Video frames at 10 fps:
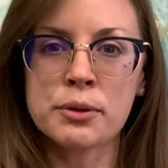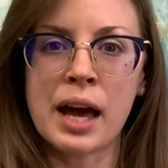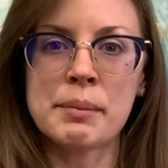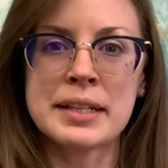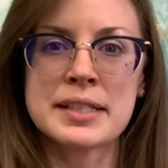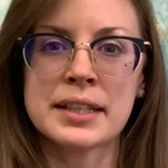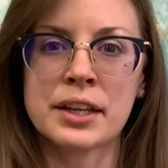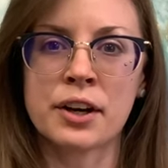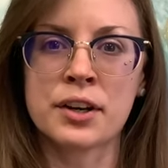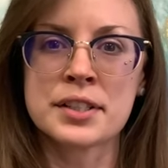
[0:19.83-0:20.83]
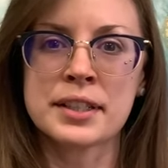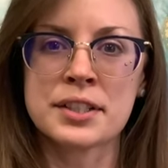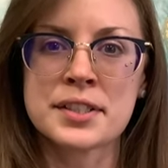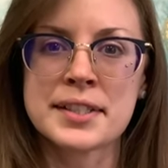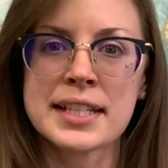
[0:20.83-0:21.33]
that means that there are
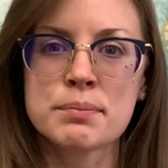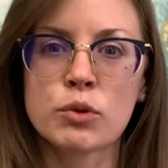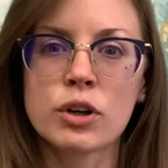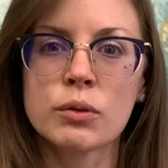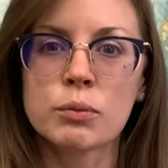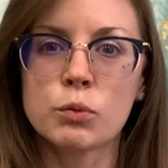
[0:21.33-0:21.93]
there's six more